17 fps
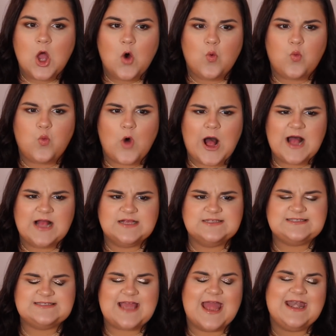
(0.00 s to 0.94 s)

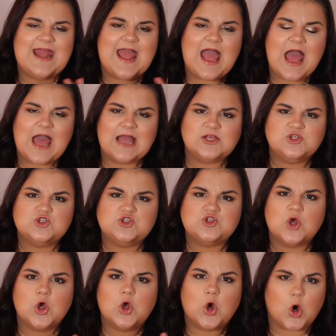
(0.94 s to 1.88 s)
was an
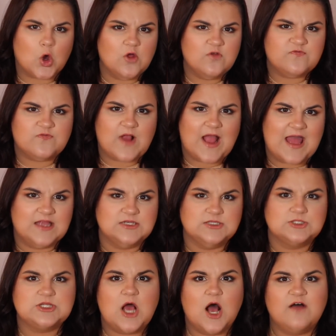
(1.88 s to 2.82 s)

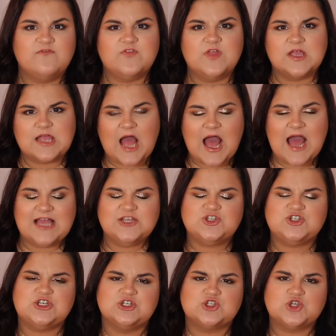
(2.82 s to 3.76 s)
ex-girlfriend of the guy
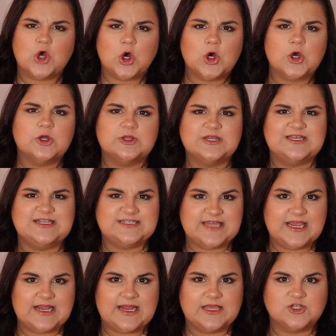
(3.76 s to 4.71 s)
she's currently
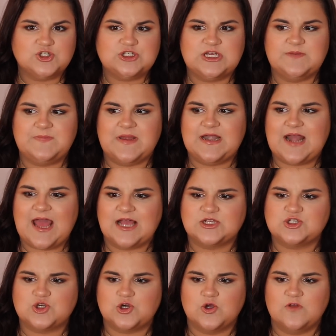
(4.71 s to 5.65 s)
dating. She had been an
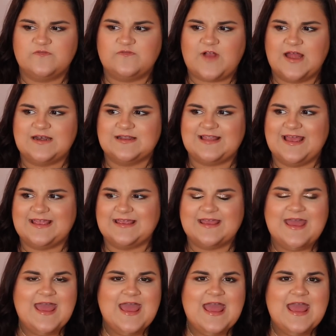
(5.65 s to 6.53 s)
ex-girlfriend like